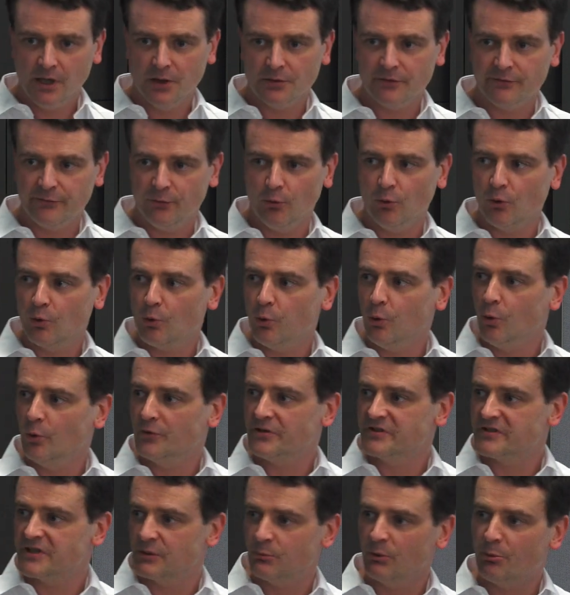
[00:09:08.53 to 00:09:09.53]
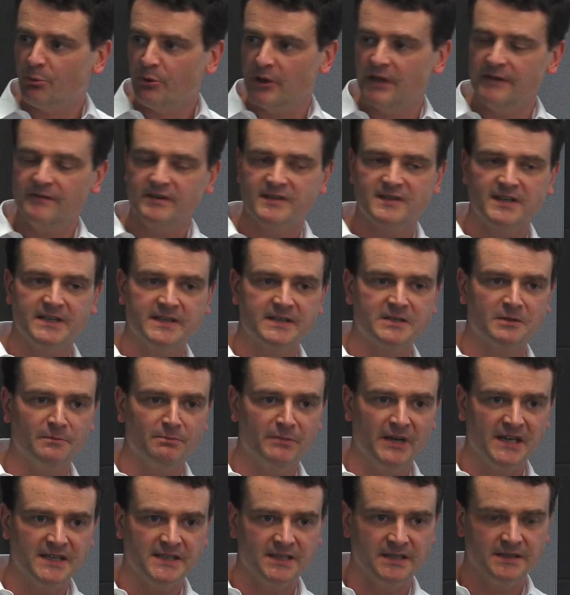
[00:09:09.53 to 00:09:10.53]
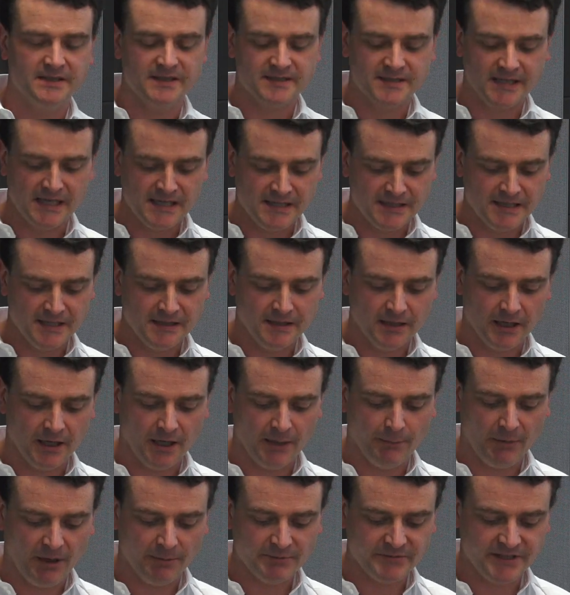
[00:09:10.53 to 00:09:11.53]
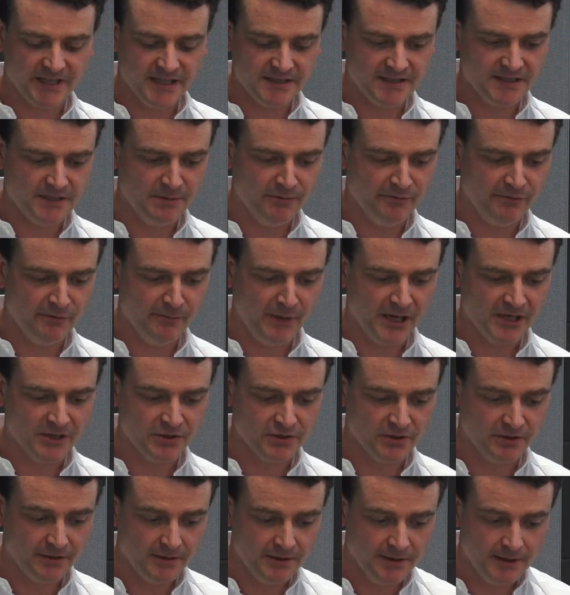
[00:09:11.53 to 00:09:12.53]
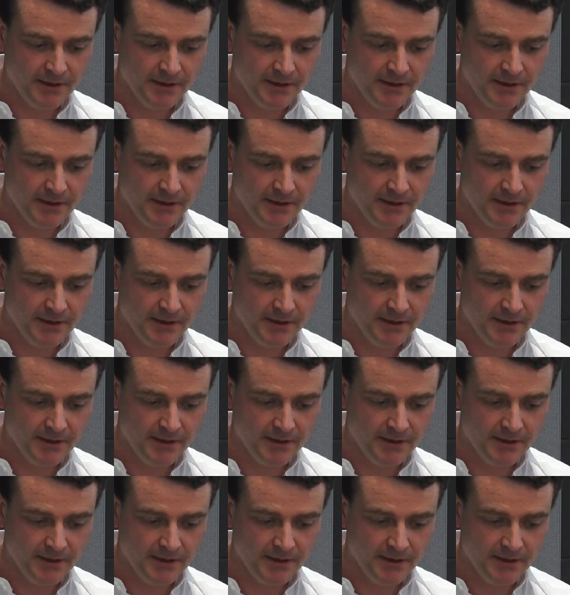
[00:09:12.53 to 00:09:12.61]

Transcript: 4 quarters that were previously submitted to send in updated information.